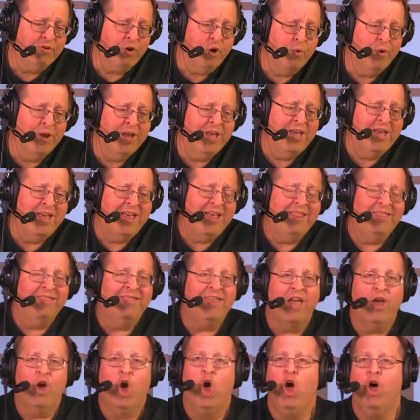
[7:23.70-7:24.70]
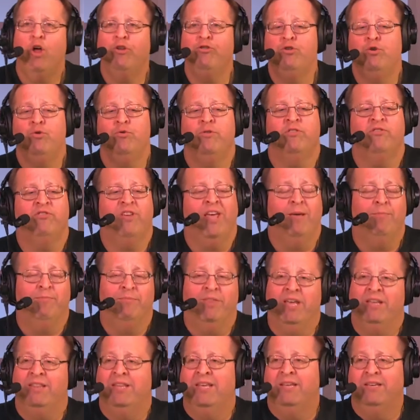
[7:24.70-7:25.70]
So they all do the same
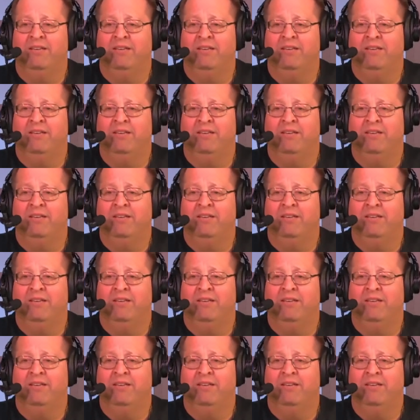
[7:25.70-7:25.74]
thing.